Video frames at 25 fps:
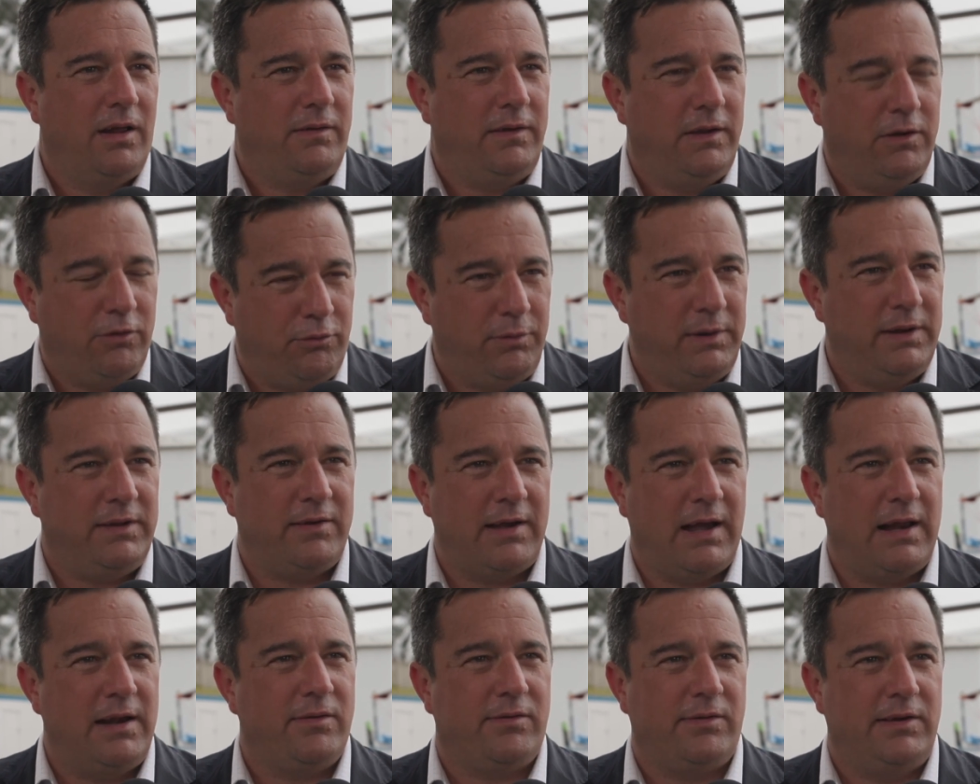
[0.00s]
These
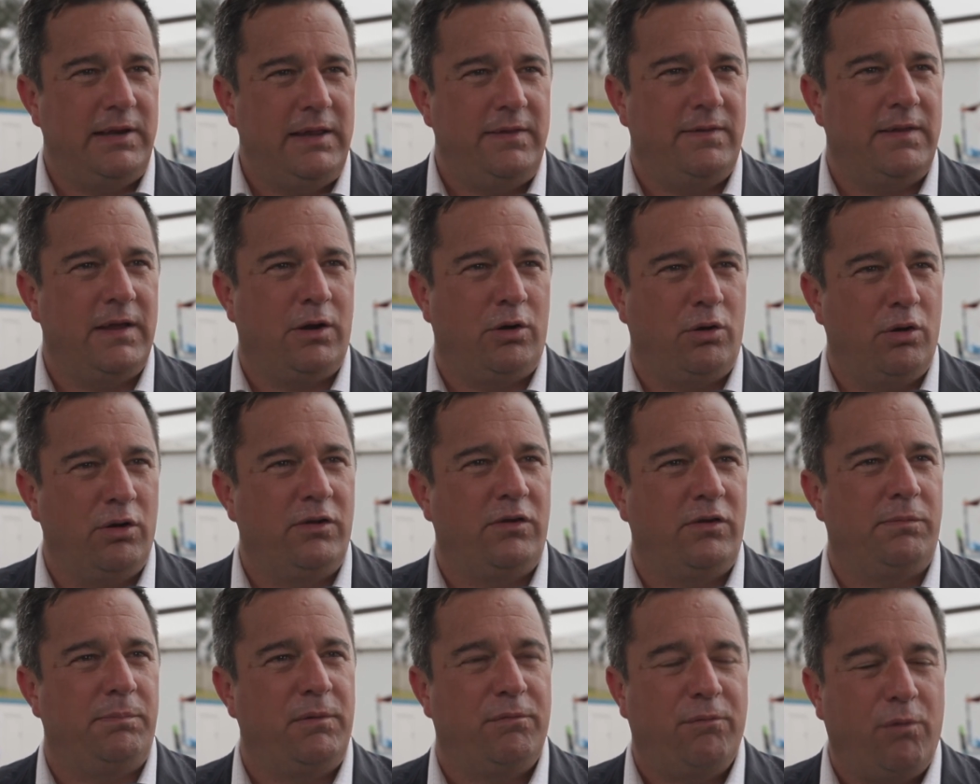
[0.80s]
retailers need their
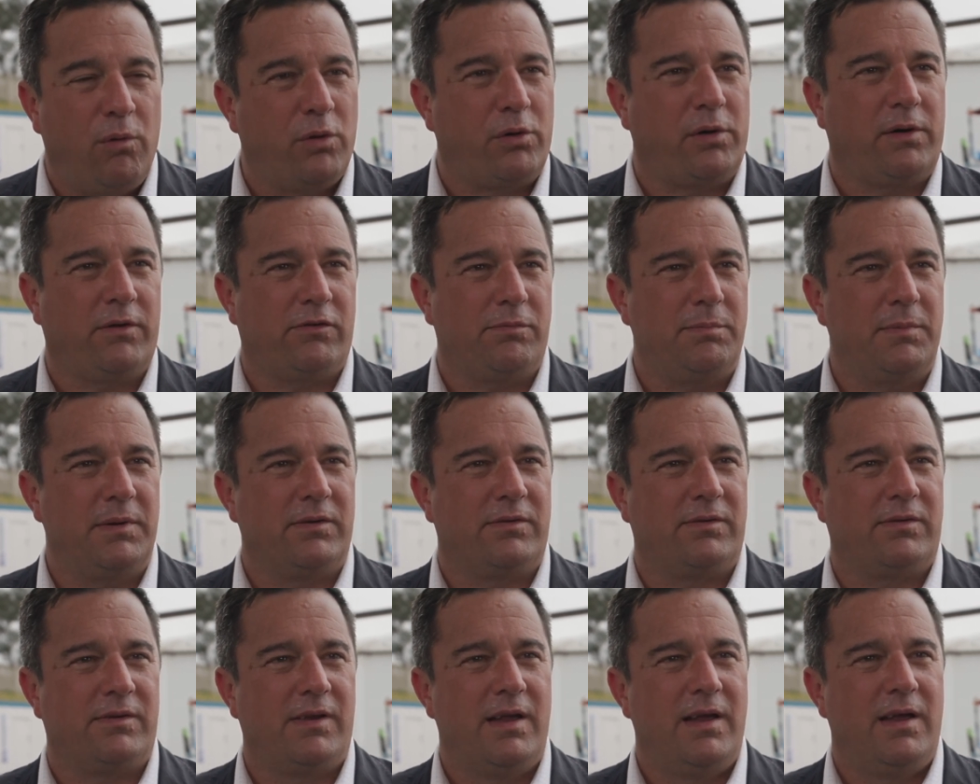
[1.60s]
goods before
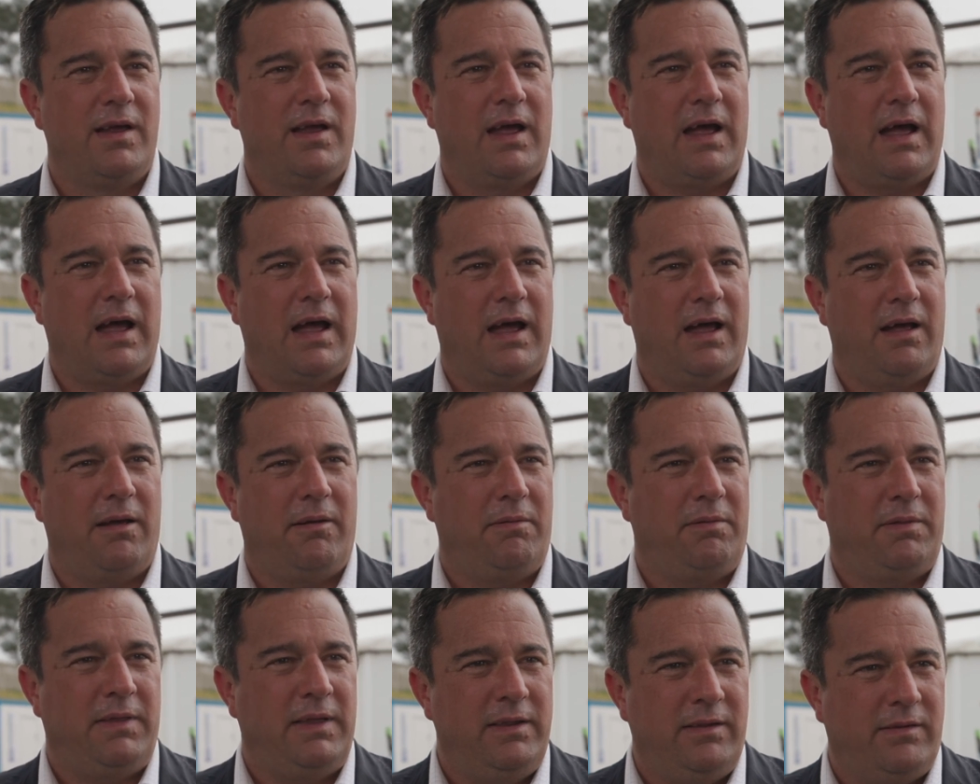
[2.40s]
Christmas.
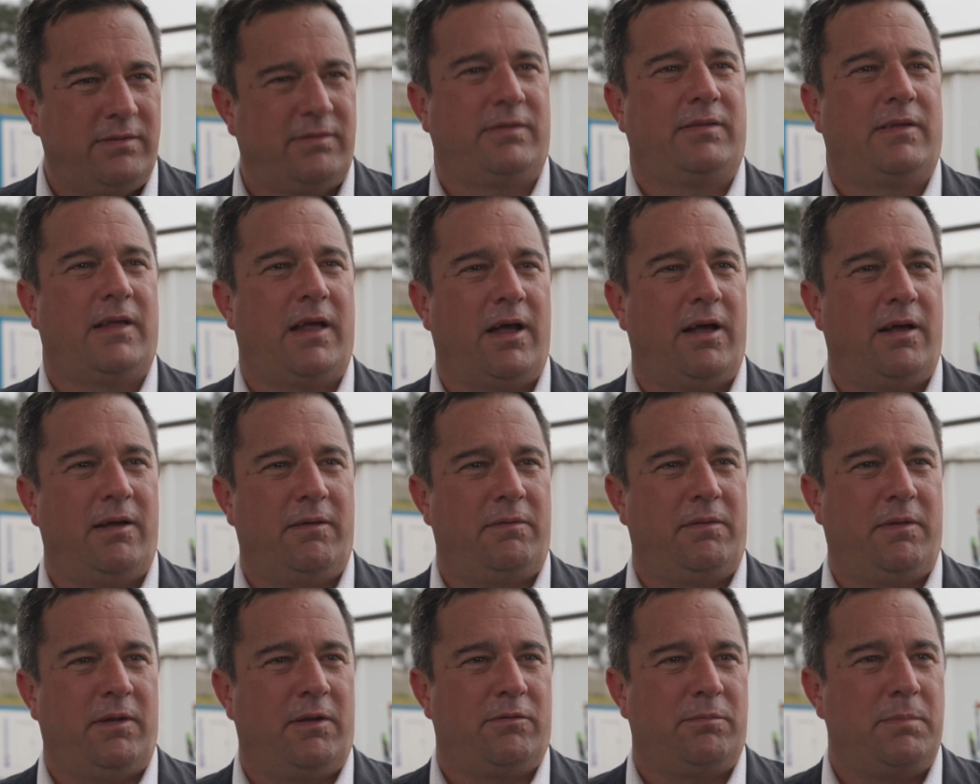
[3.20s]
There's
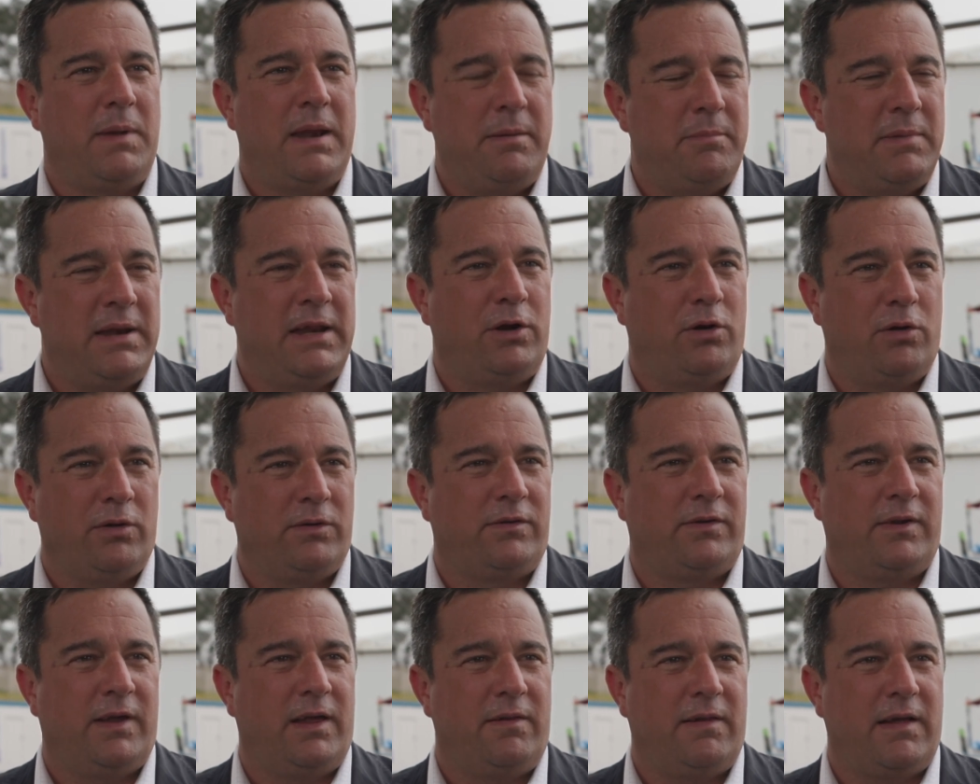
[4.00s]
many
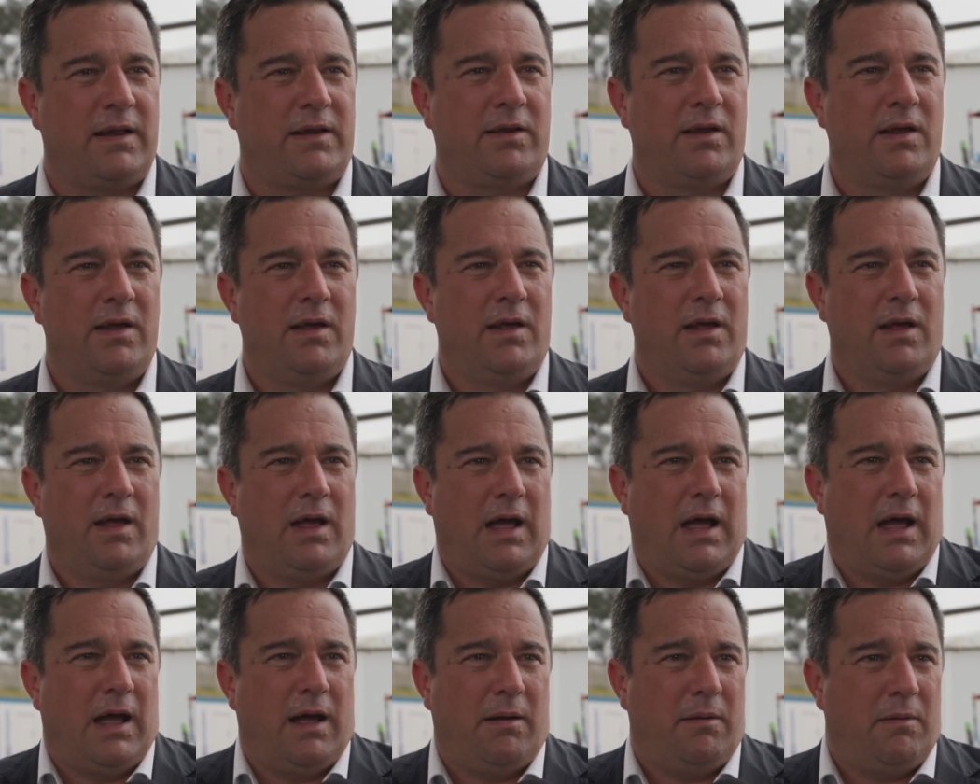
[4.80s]
goods here that
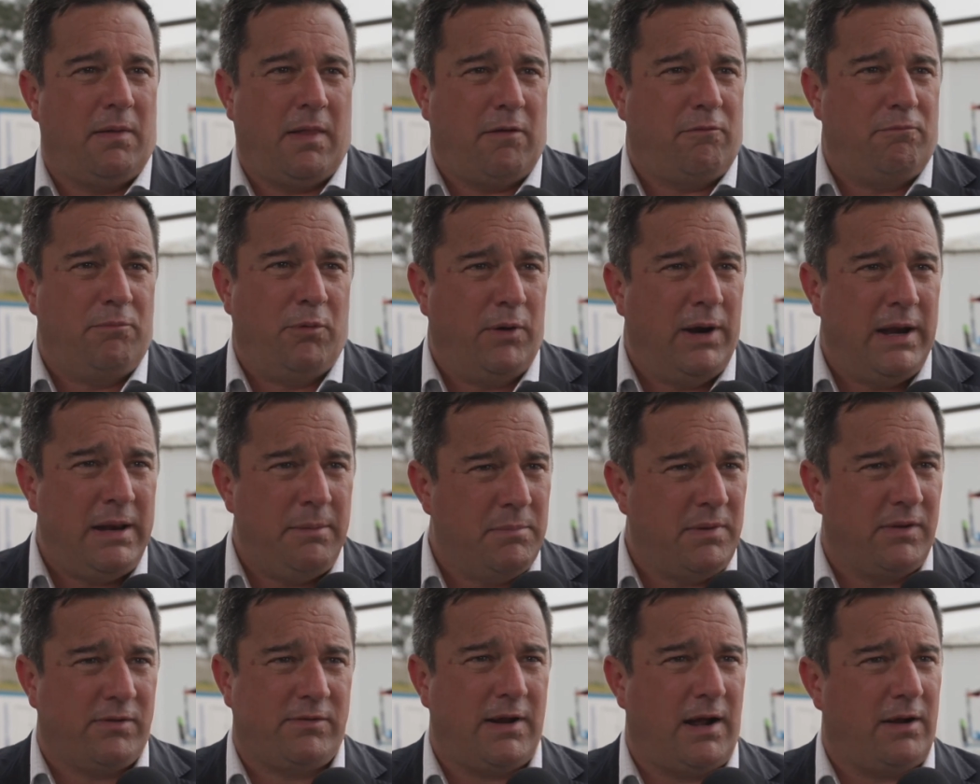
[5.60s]
they've
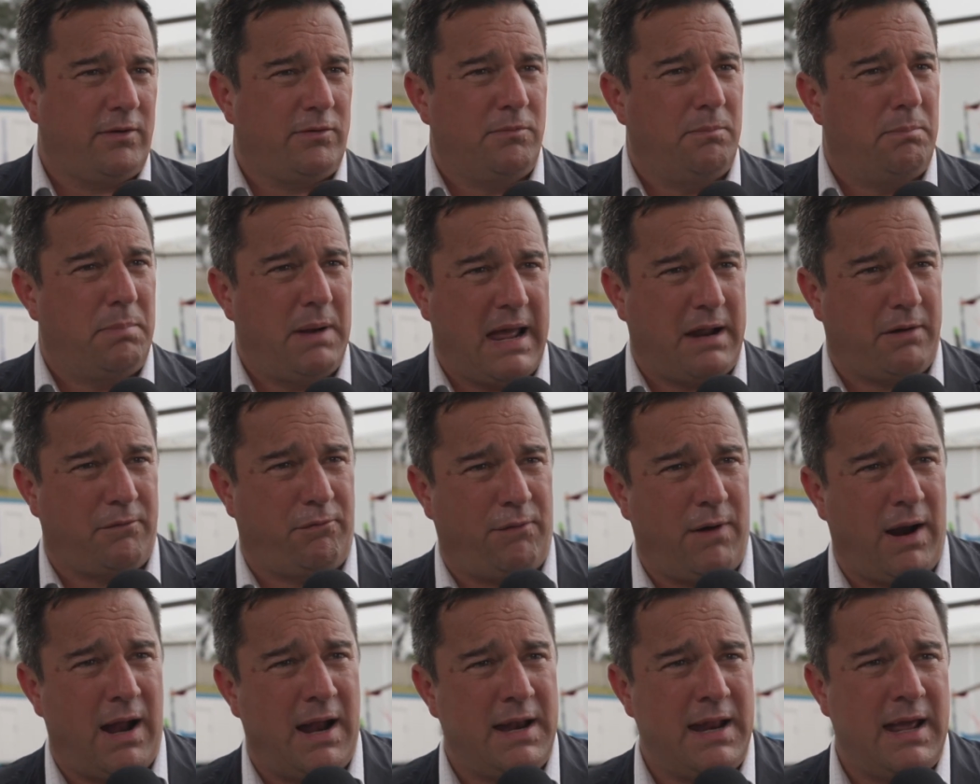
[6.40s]
already missed out on Black
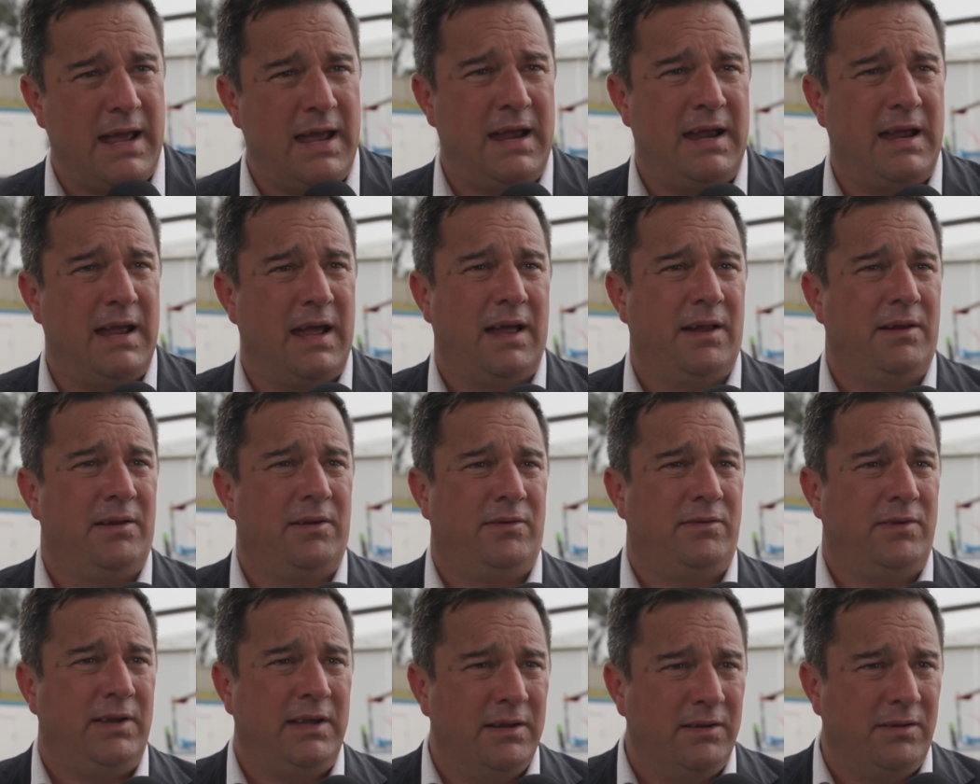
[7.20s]
Friday
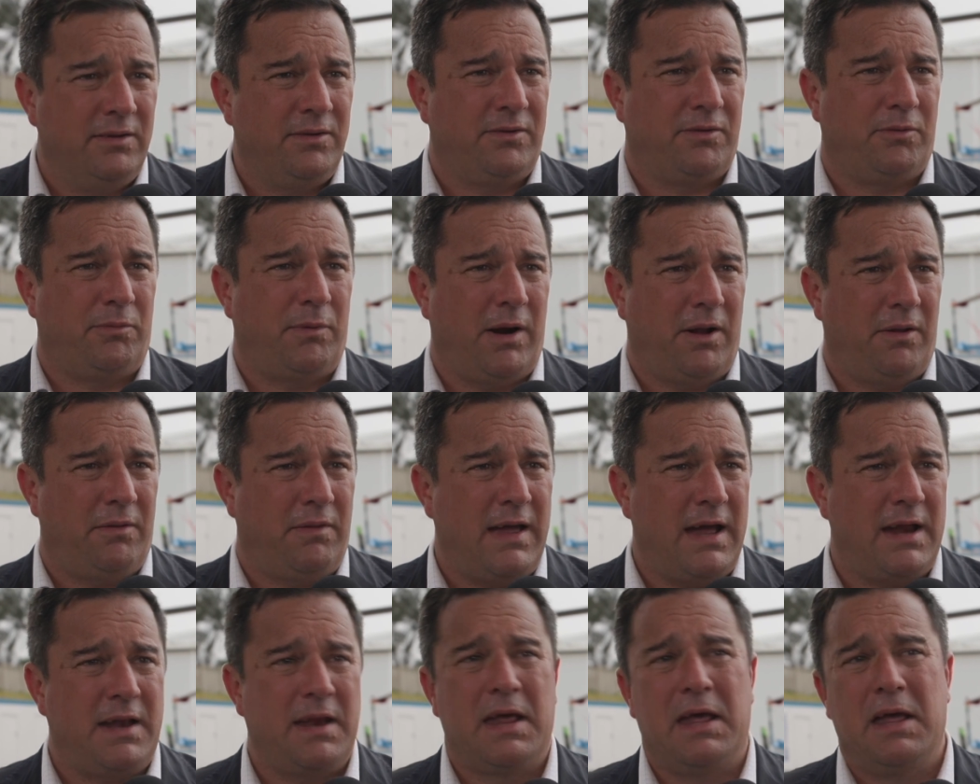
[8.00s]
and deals
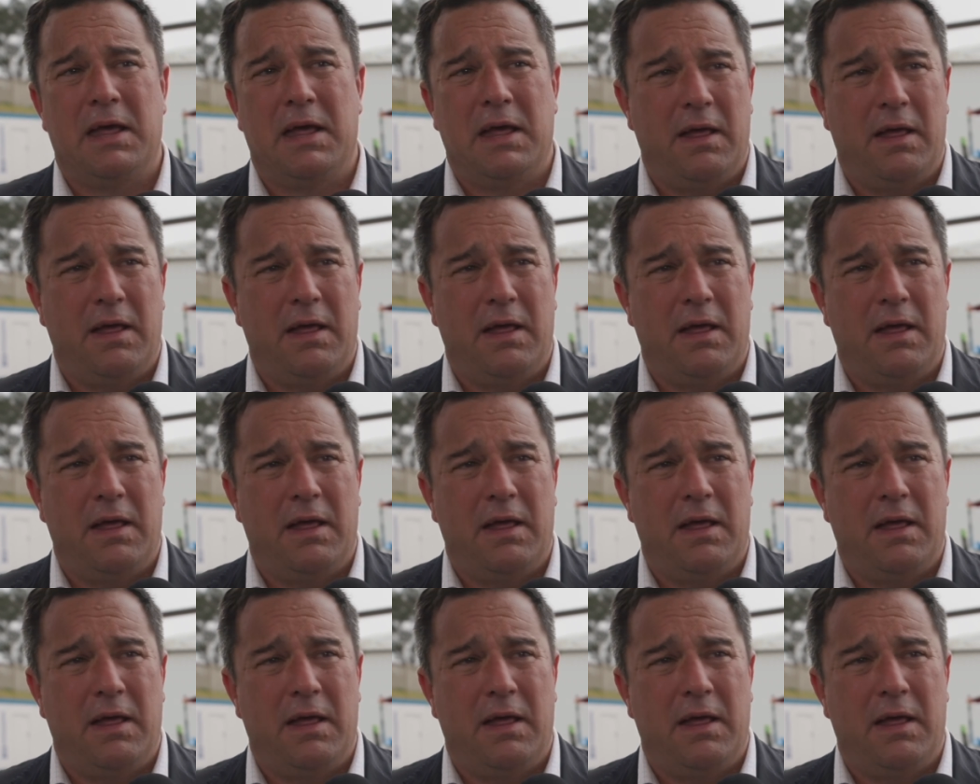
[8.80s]
around that.